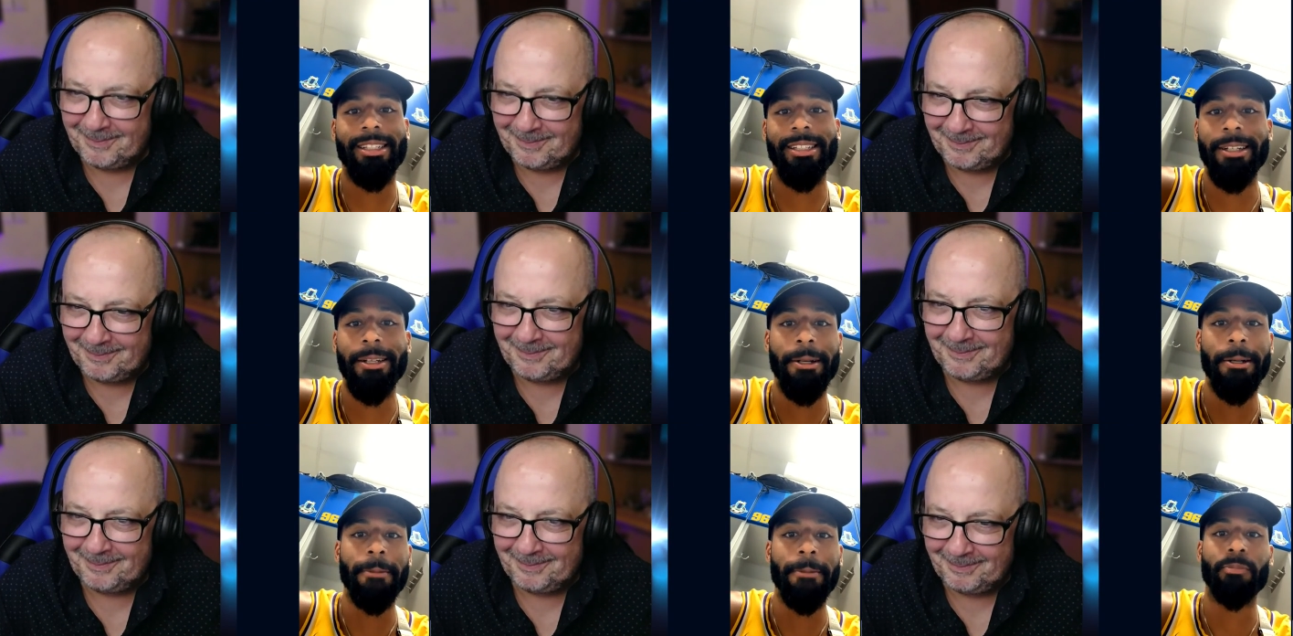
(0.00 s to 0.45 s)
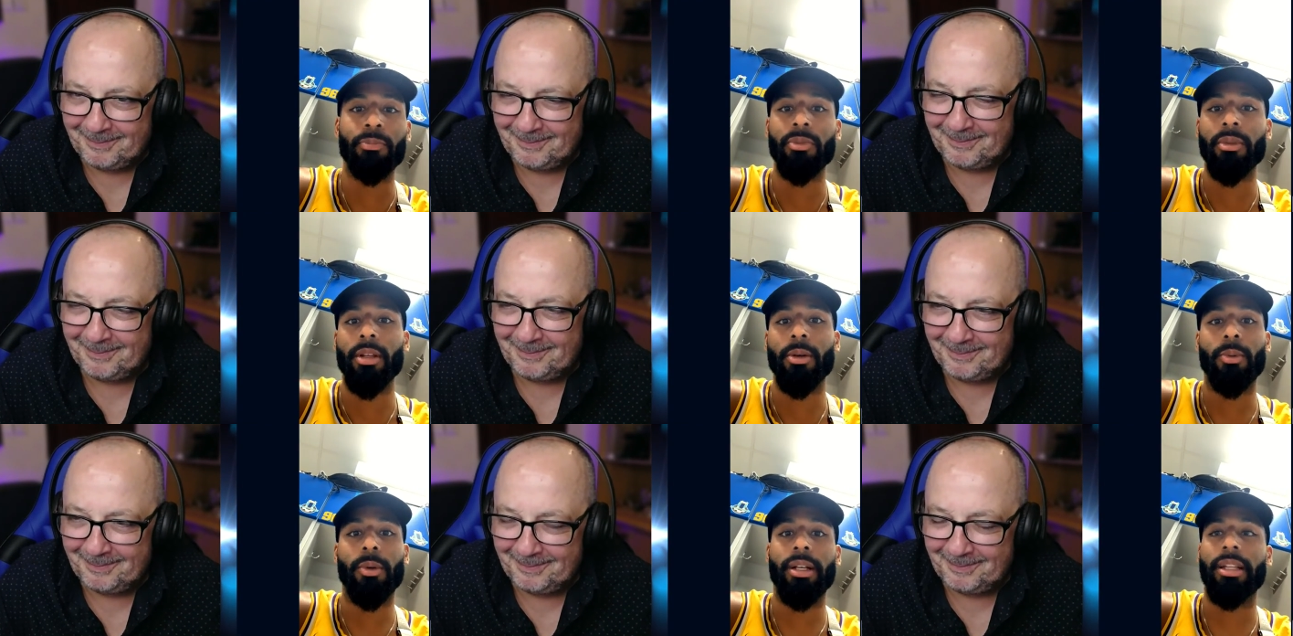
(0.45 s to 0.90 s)
Speaker 1: is
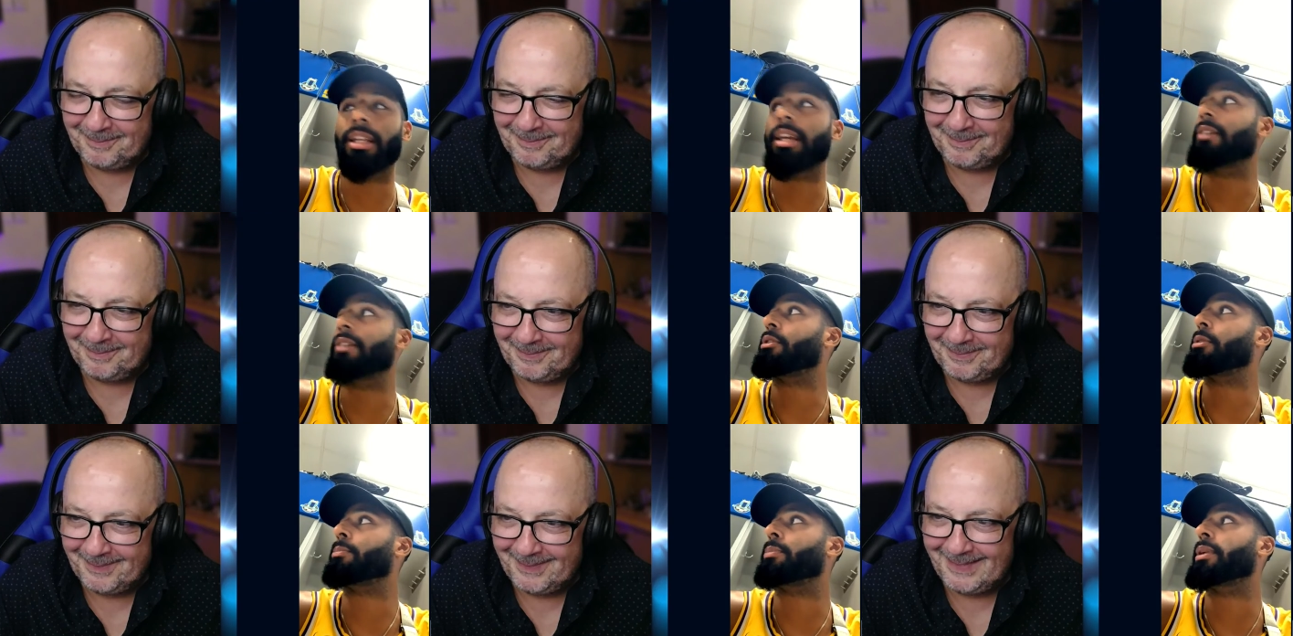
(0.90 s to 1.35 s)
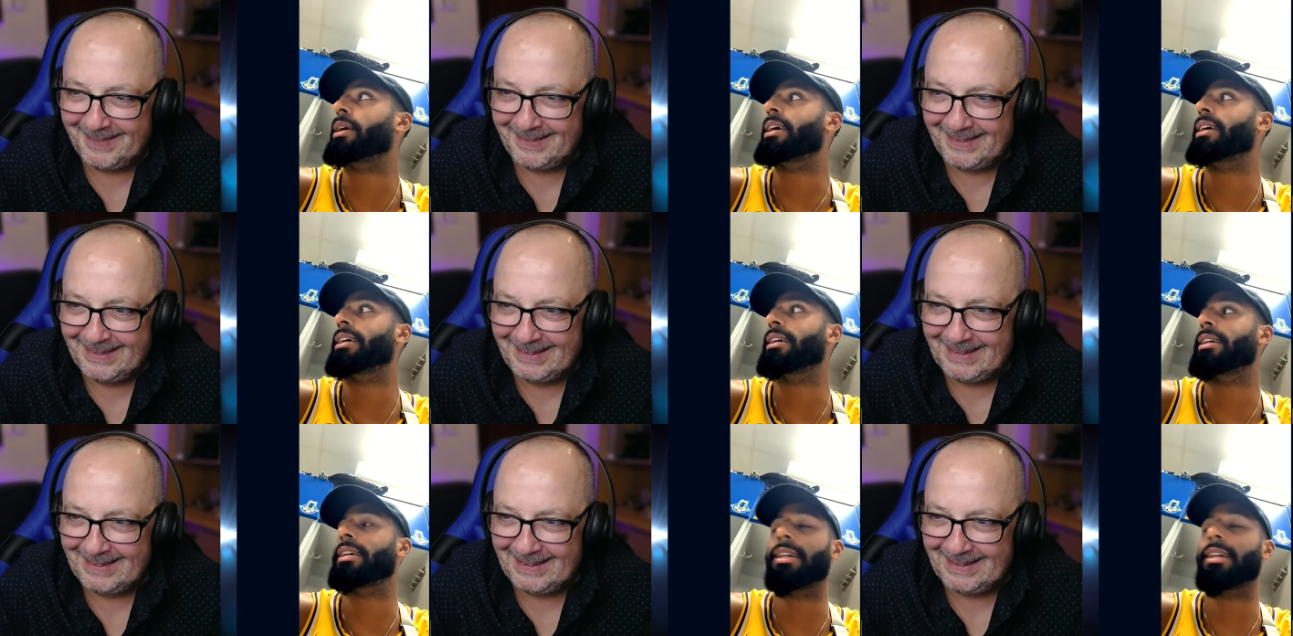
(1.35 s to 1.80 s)
what every
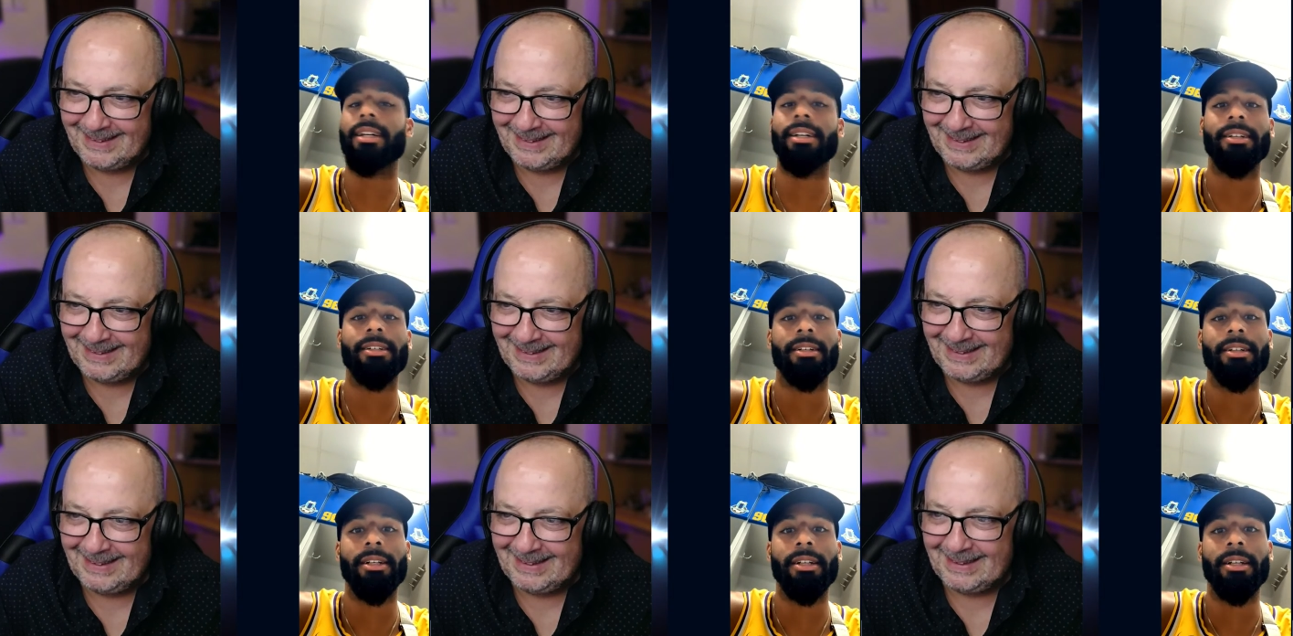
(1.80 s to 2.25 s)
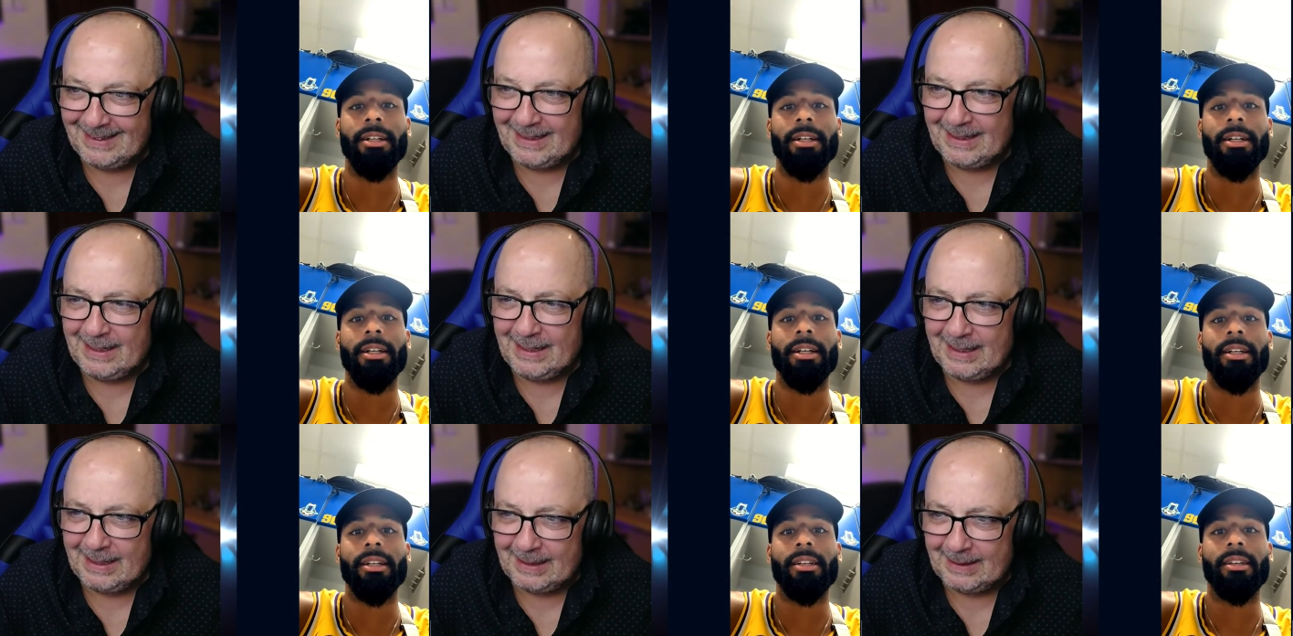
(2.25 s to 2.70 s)
player
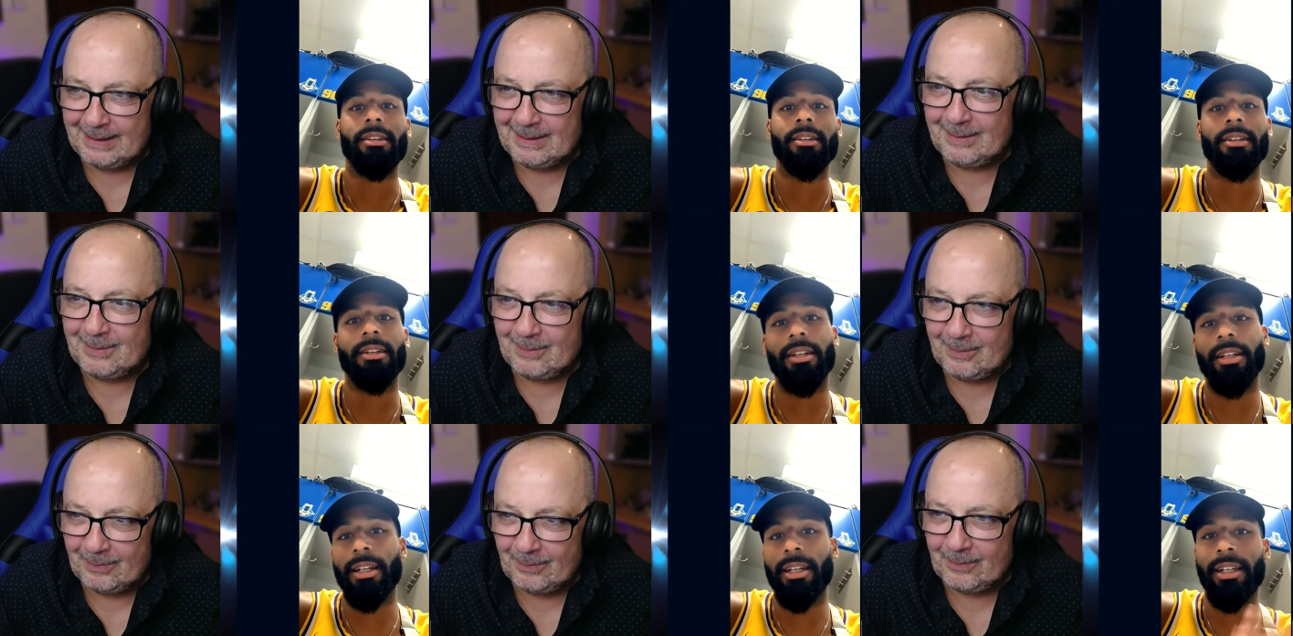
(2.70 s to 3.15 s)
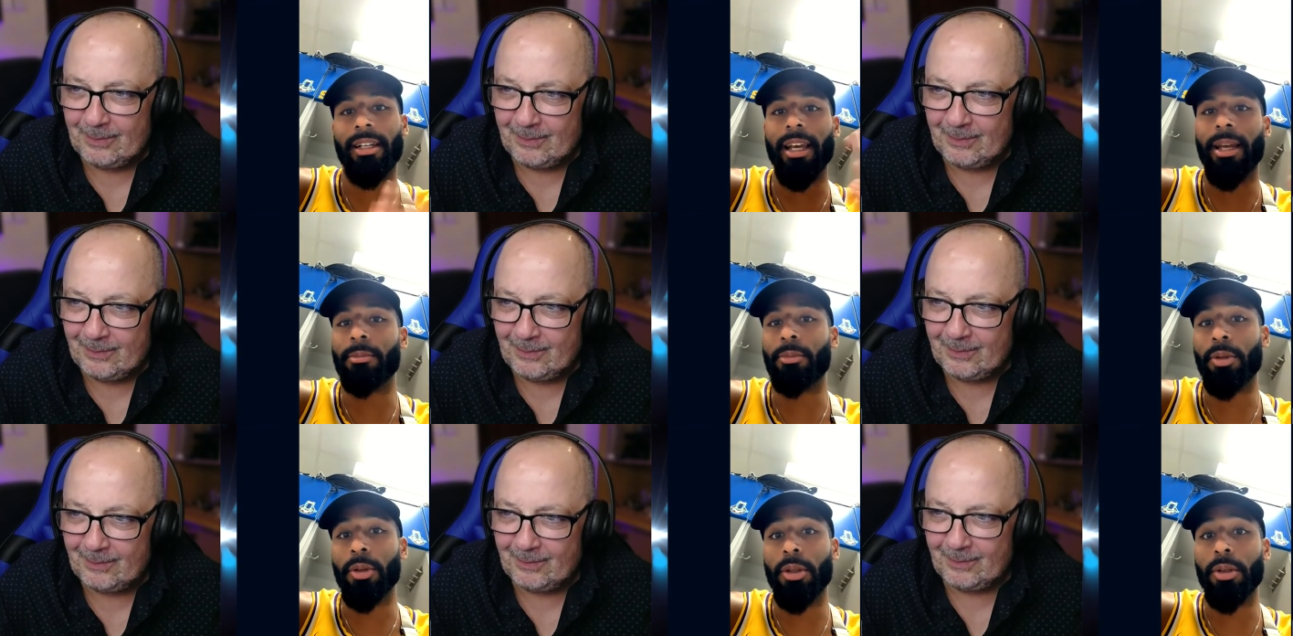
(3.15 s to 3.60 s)
uh,
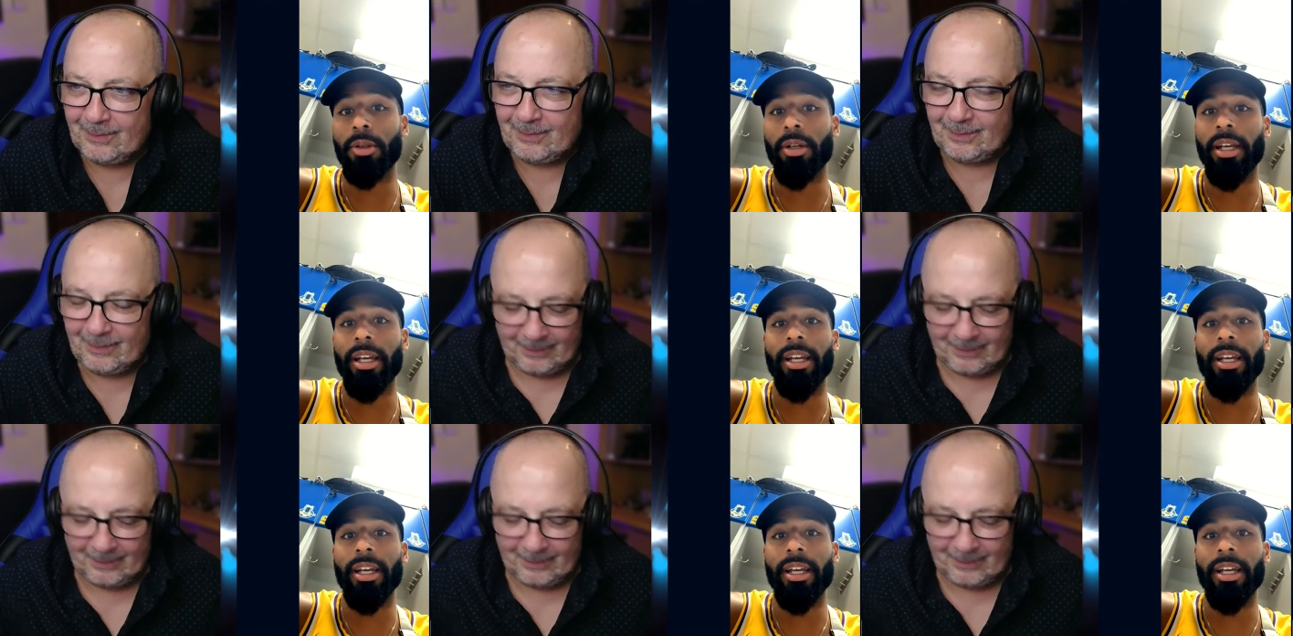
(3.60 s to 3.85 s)
came to